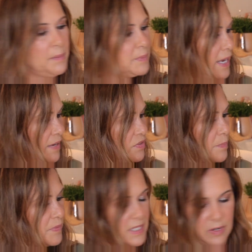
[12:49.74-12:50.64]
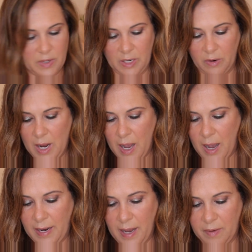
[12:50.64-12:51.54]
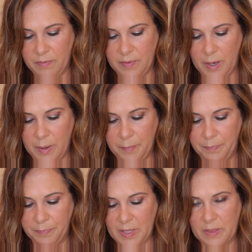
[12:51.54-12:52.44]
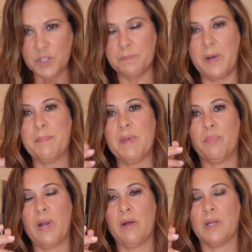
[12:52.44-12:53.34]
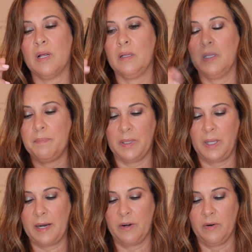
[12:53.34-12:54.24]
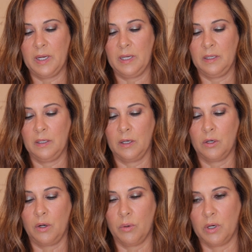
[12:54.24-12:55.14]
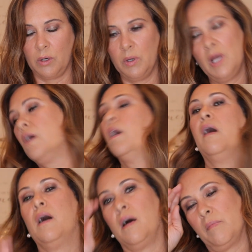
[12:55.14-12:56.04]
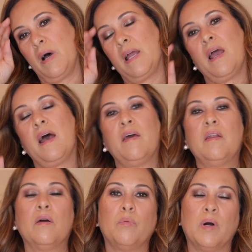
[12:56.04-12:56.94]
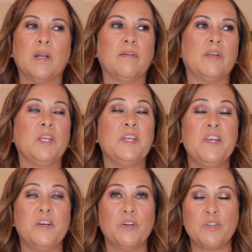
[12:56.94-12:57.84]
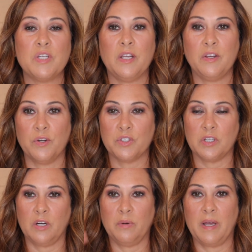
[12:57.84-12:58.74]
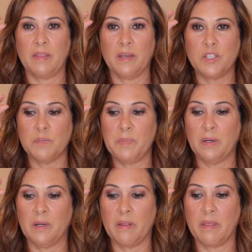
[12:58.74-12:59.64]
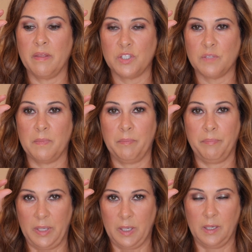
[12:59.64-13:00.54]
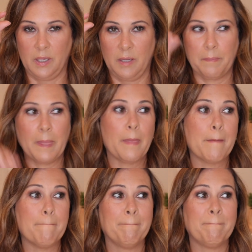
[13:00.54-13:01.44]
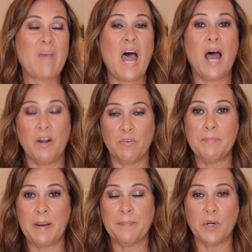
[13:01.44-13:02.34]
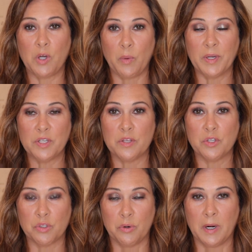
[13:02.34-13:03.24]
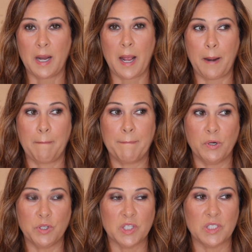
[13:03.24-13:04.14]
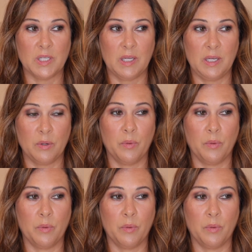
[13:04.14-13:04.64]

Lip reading: have something down here. I have this Bobbi Brown lip liner in cocoa. I had one years and years ago. I think it's about this big. I remember going to the store and purchasing it